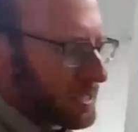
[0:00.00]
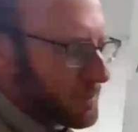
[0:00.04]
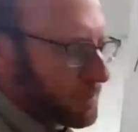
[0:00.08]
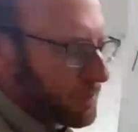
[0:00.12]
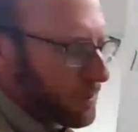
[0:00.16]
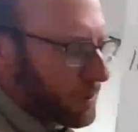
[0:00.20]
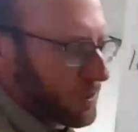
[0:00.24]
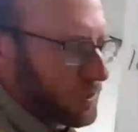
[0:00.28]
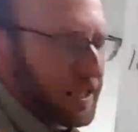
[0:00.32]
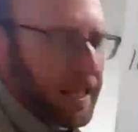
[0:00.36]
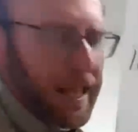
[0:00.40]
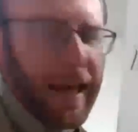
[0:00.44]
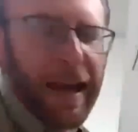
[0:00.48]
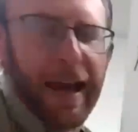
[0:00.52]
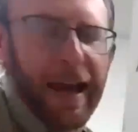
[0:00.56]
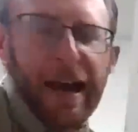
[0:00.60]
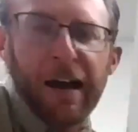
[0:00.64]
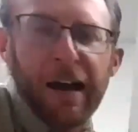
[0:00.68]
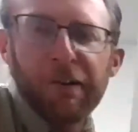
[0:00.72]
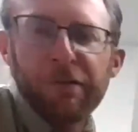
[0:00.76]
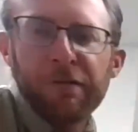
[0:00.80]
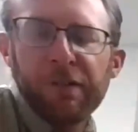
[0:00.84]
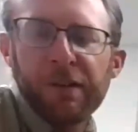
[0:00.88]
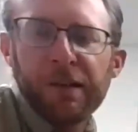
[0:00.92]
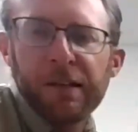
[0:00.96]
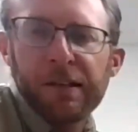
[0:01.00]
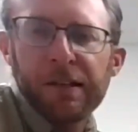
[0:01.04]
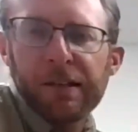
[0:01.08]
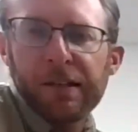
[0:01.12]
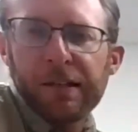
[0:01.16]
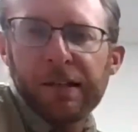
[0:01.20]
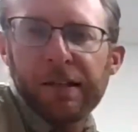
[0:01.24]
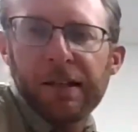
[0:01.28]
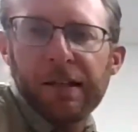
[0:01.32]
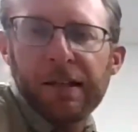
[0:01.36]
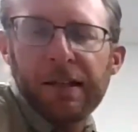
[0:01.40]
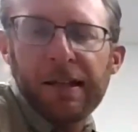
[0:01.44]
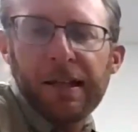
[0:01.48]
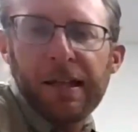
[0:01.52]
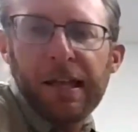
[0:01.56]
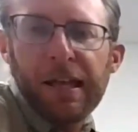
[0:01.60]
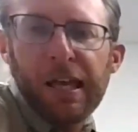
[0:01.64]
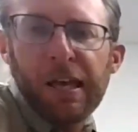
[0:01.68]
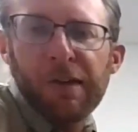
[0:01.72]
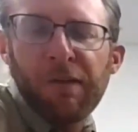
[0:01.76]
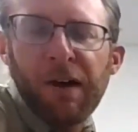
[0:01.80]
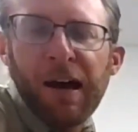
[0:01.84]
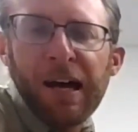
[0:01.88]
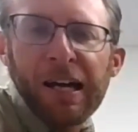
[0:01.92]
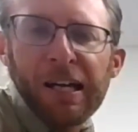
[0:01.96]
per calf.
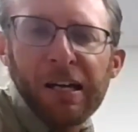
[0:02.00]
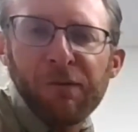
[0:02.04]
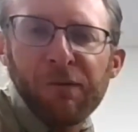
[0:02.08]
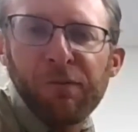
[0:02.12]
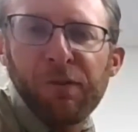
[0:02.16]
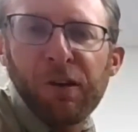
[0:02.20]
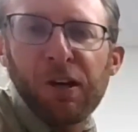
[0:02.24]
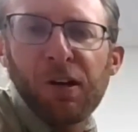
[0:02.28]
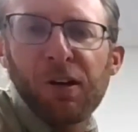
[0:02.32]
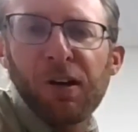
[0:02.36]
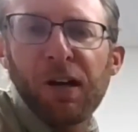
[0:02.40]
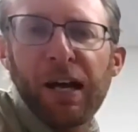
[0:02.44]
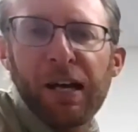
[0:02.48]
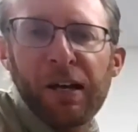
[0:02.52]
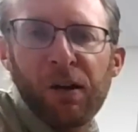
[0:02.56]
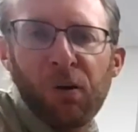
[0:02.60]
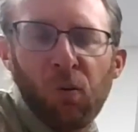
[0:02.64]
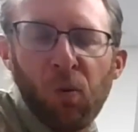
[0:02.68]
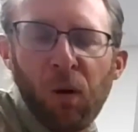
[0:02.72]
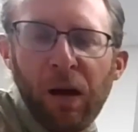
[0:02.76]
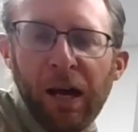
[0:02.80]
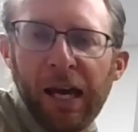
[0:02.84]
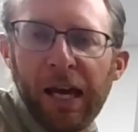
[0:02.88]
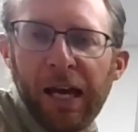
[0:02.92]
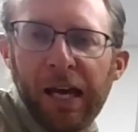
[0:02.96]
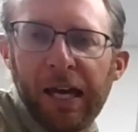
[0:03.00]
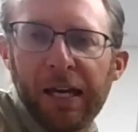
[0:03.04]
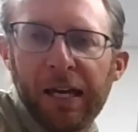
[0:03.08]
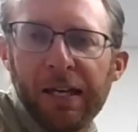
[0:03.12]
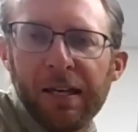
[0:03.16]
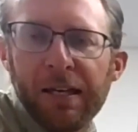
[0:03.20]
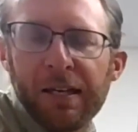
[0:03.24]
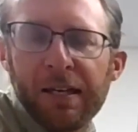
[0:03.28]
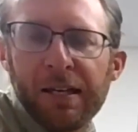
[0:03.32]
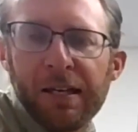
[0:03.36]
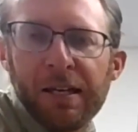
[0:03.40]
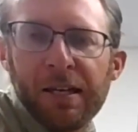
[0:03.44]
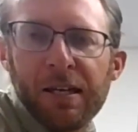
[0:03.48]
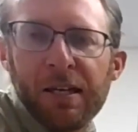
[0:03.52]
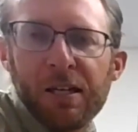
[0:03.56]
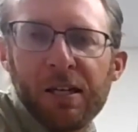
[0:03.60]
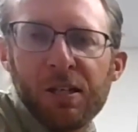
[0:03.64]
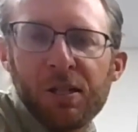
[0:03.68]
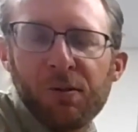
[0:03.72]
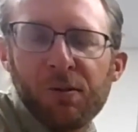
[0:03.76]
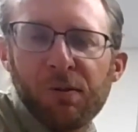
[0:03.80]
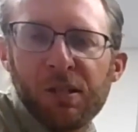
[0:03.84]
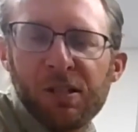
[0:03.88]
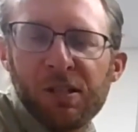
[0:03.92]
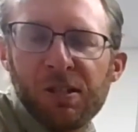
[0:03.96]
If I could figure out a way
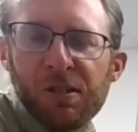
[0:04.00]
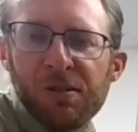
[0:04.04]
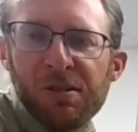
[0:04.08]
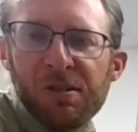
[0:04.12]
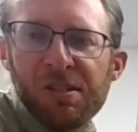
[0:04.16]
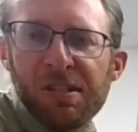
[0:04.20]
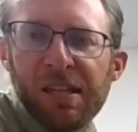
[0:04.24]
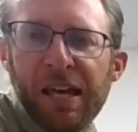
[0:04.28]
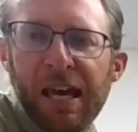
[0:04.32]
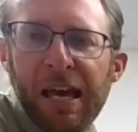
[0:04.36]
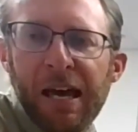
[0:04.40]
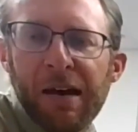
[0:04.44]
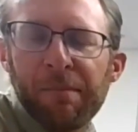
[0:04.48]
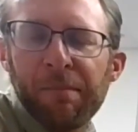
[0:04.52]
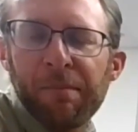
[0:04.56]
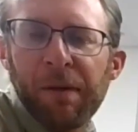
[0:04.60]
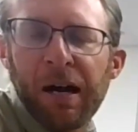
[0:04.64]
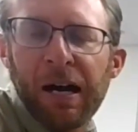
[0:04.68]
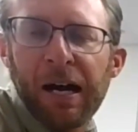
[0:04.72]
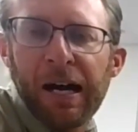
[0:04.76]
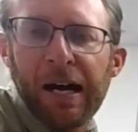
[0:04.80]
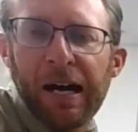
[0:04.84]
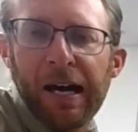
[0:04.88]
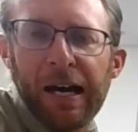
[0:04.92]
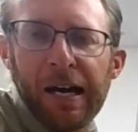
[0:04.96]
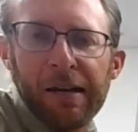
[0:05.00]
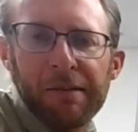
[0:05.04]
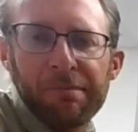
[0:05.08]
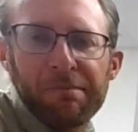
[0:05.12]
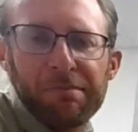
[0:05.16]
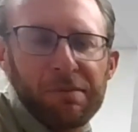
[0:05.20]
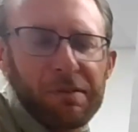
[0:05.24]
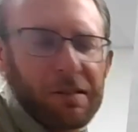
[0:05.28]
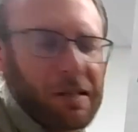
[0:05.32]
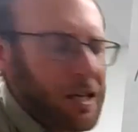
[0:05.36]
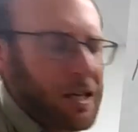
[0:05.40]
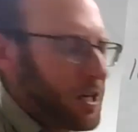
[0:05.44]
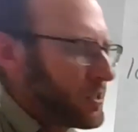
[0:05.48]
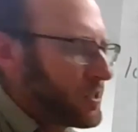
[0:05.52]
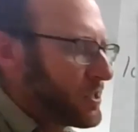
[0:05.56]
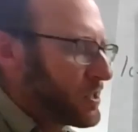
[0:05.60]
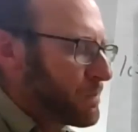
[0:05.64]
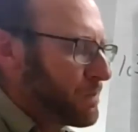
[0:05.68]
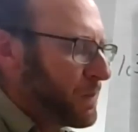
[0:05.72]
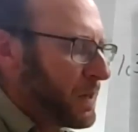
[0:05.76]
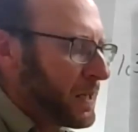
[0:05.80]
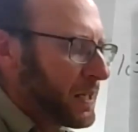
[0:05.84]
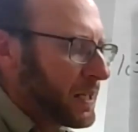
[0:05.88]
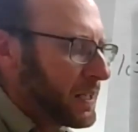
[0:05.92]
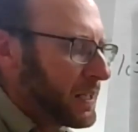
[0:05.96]
to reduce that by, I'll
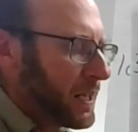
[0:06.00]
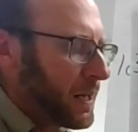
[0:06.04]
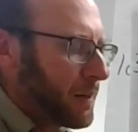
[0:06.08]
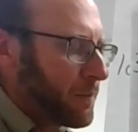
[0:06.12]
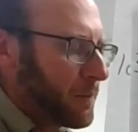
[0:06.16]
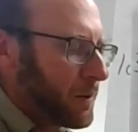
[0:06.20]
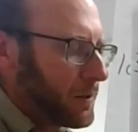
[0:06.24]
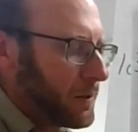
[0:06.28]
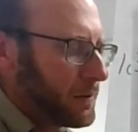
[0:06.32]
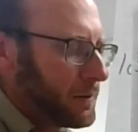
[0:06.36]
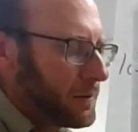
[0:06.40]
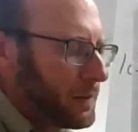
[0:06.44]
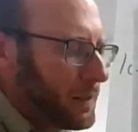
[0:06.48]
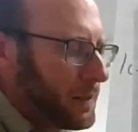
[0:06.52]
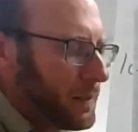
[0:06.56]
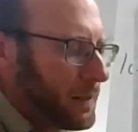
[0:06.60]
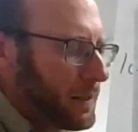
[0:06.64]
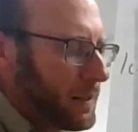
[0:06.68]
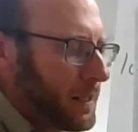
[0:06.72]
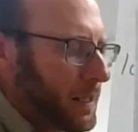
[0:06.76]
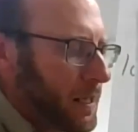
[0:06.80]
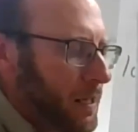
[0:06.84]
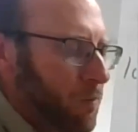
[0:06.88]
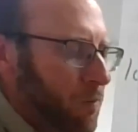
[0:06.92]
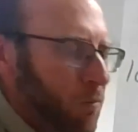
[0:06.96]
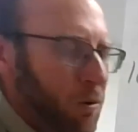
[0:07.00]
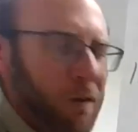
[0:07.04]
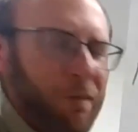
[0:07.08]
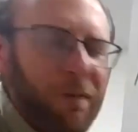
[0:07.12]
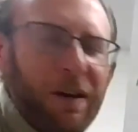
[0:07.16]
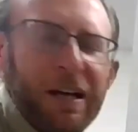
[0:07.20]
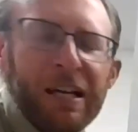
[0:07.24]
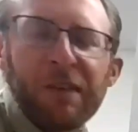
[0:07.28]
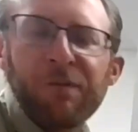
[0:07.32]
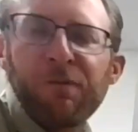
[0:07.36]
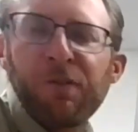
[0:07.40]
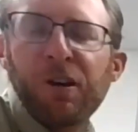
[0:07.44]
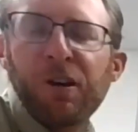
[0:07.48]
just pick a number. What if I could